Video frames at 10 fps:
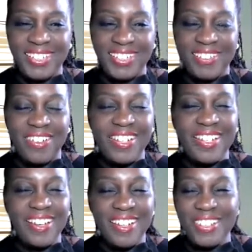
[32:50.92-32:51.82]
All you
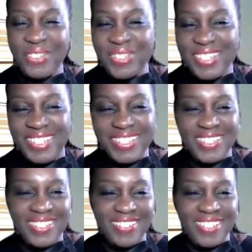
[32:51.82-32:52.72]
gotta do is
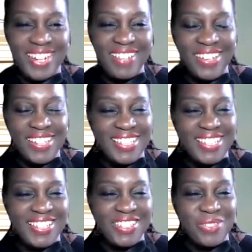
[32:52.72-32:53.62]
stir it. I find this
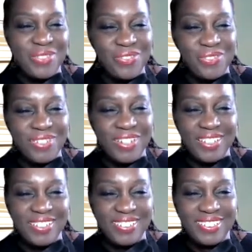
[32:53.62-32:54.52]
is so
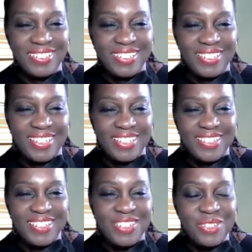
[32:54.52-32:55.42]
fun.
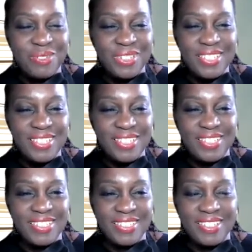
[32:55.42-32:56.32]
So
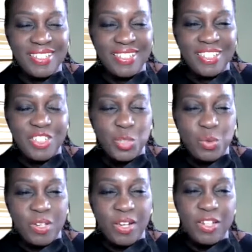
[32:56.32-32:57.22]
easy. So
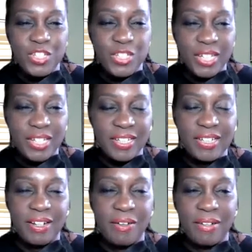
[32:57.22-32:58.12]
we got our chicken,
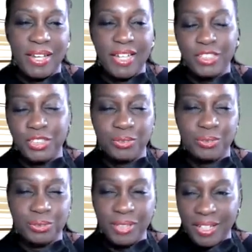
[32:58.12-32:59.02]
our
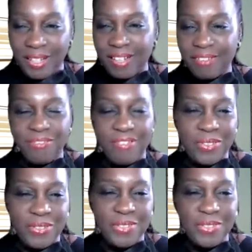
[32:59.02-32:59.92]
cashew Alfredo
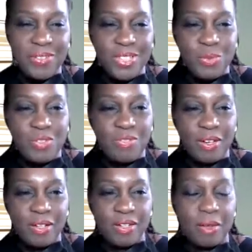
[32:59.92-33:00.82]
sauce. We've
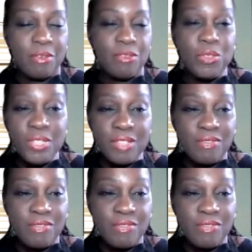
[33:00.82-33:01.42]
got our roasted